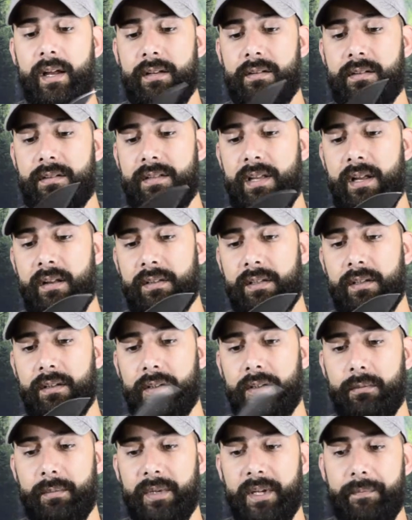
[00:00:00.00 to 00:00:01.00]
just held it a
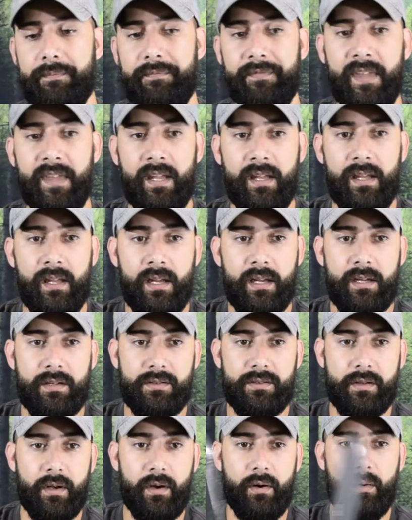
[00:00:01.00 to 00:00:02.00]
little bit.
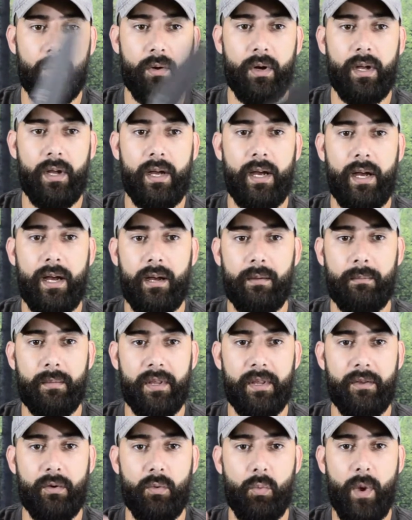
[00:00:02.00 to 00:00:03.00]
So
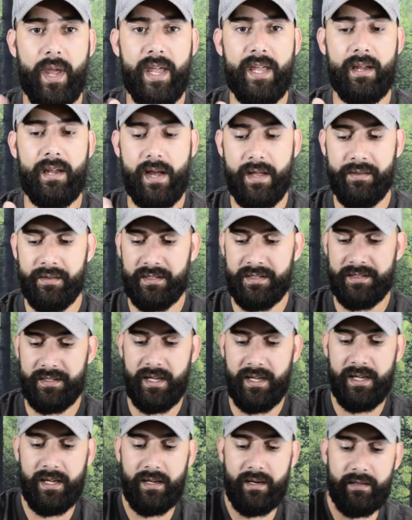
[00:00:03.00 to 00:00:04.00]
the weight on this
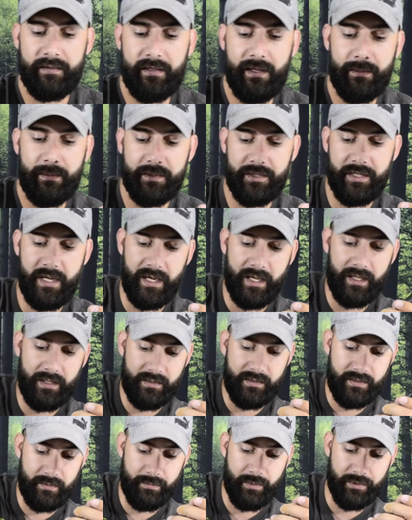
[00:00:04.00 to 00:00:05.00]
thing, and I'll double check it,
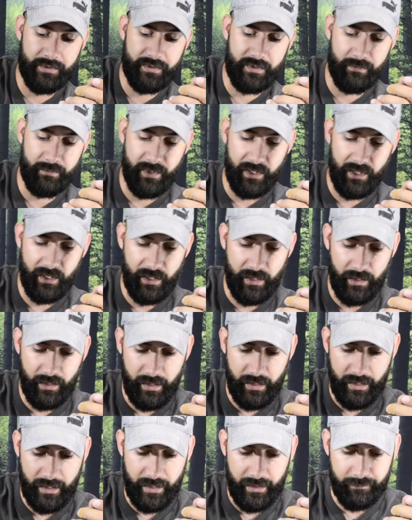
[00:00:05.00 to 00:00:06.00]
is supposed to be
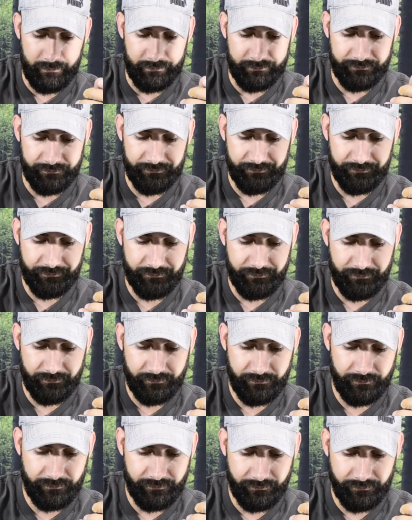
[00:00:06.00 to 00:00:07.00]

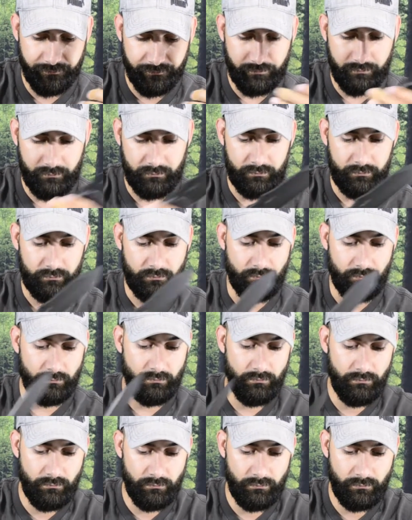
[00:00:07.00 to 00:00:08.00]

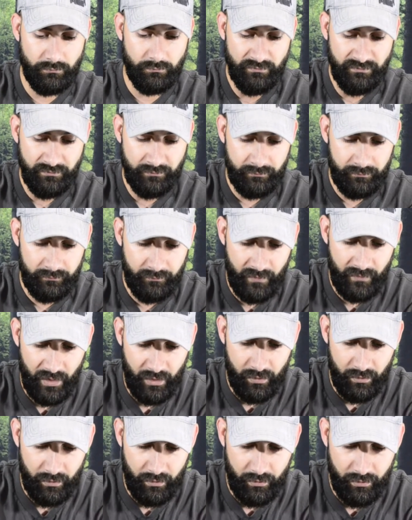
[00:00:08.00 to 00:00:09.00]

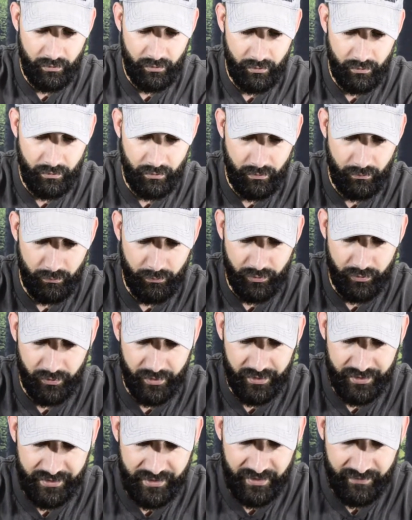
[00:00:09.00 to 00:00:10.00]

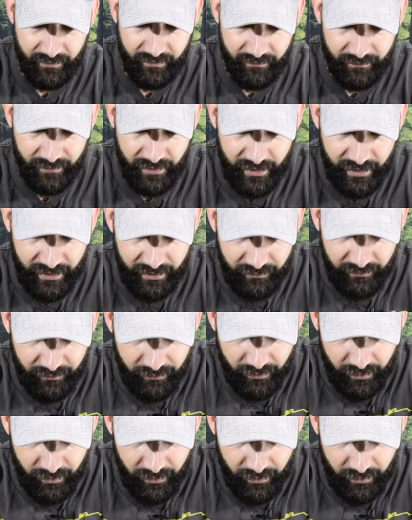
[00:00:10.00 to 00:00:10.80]
0.75